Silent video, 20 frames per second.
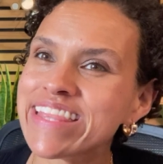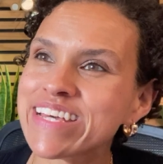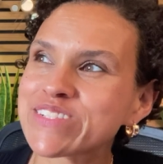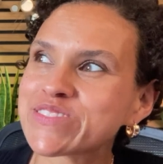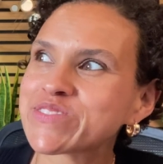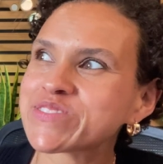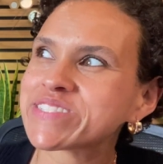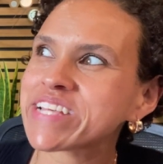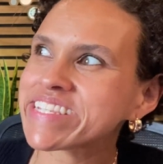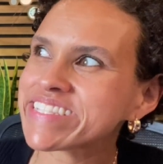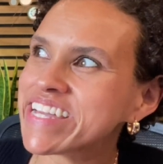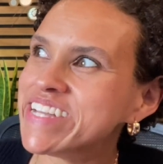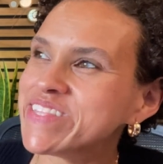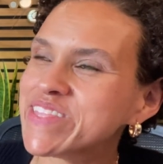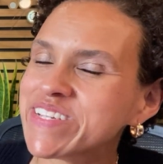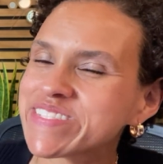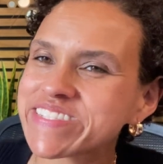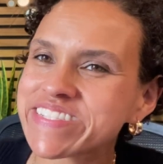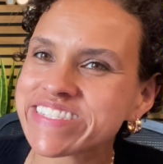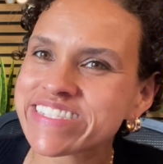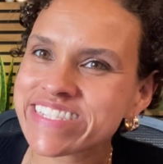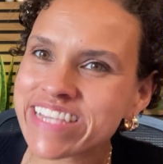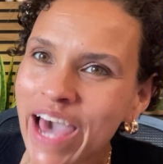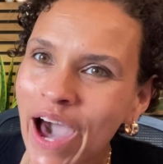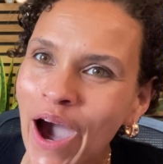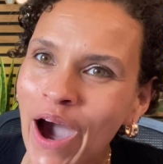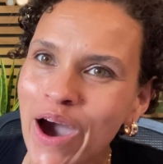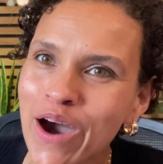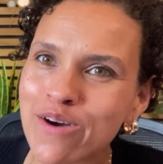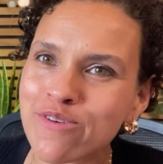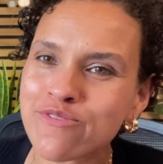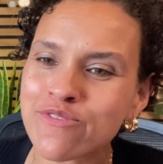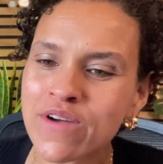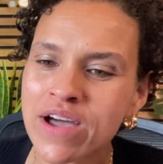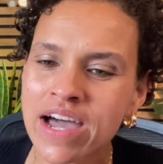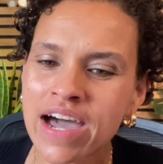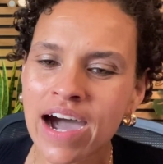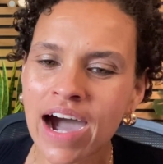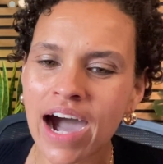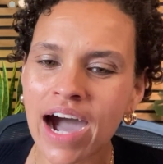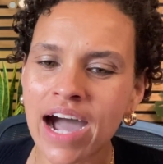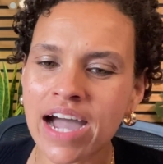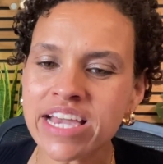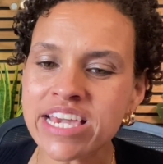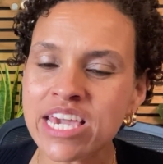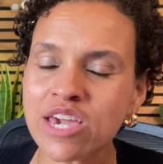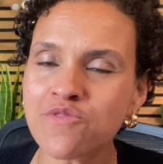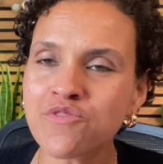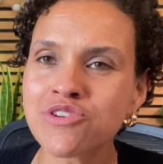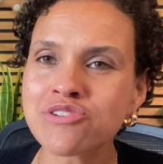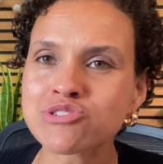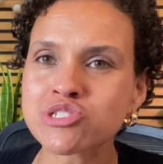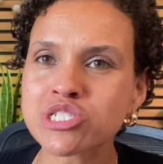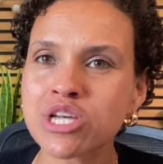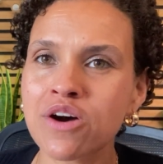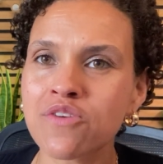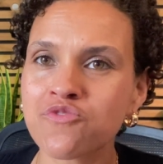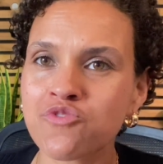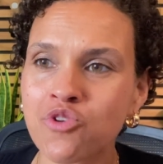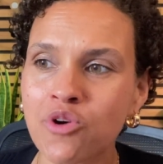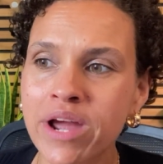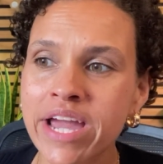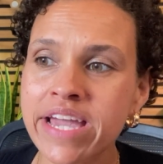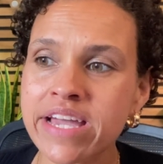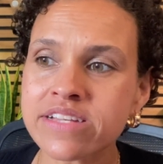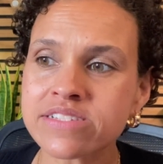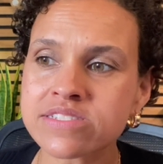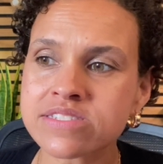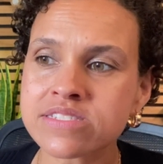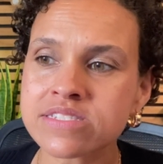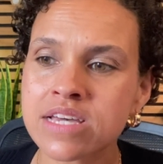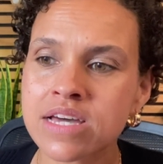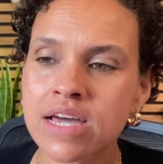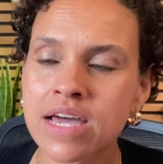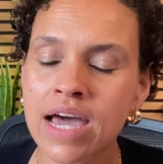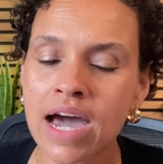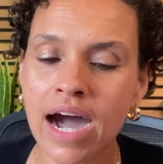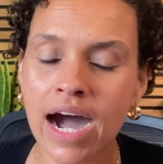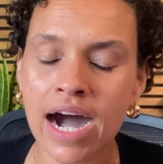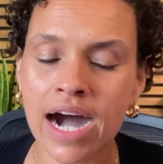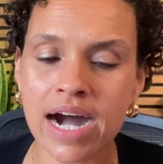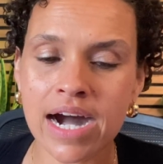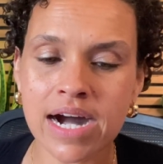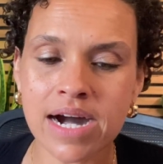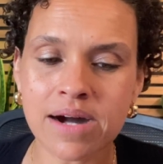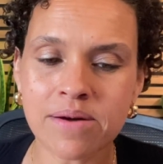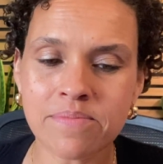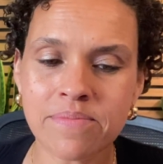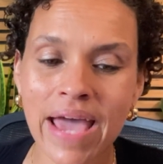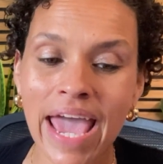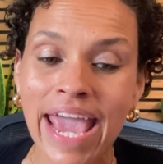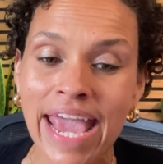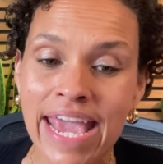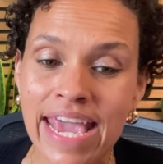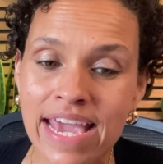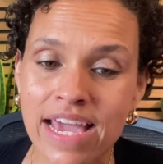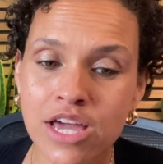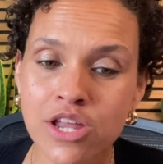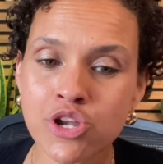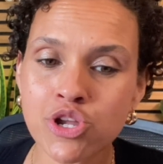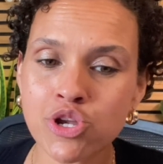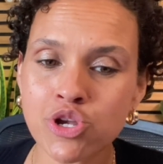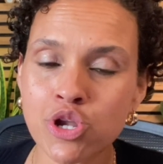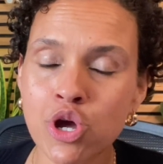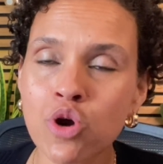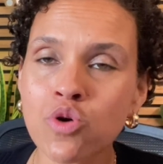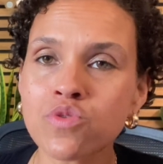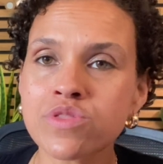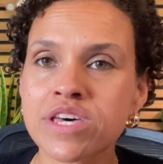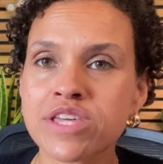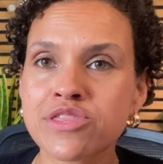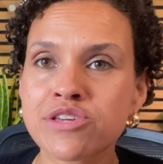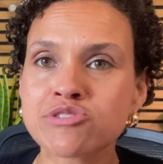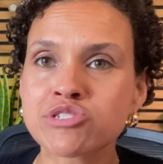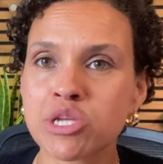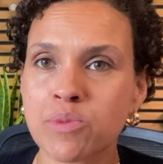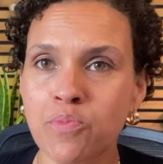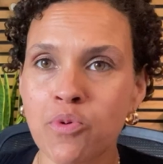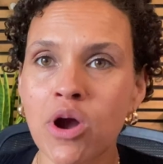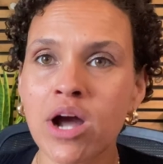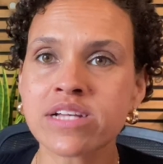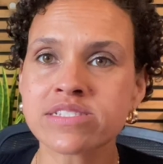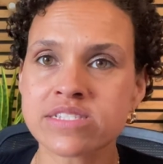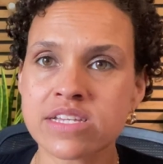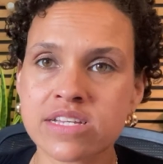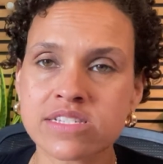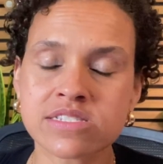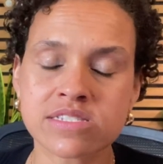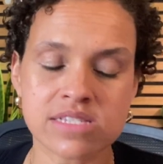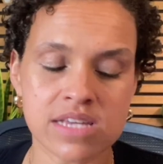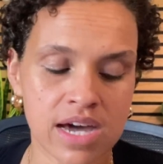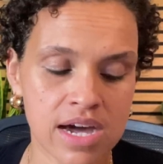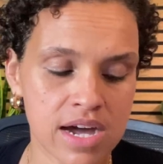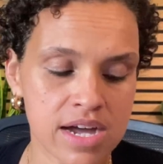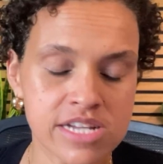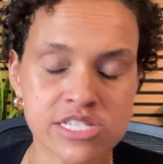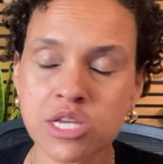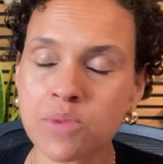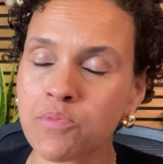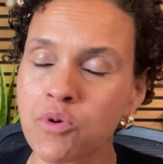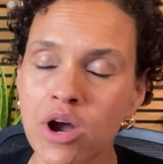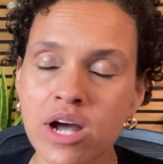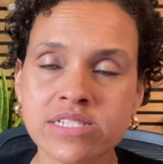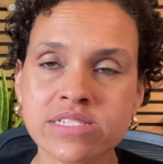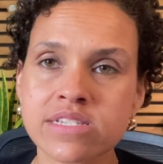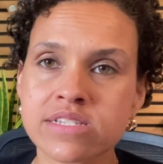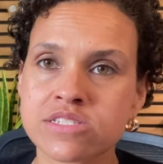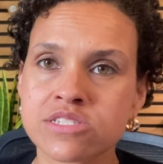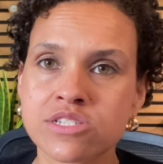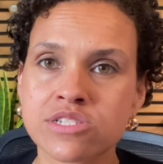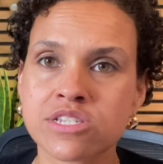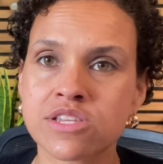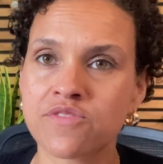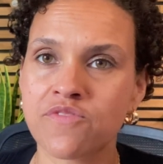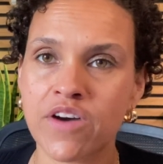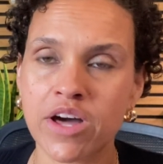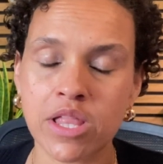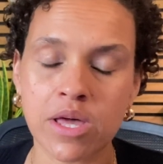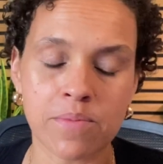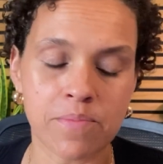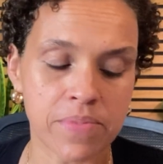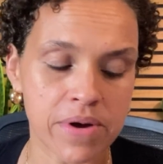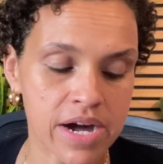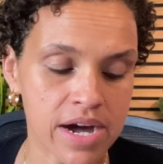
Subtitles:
This is tough. Give yourself grace, and know that there's a process. It's a process to develop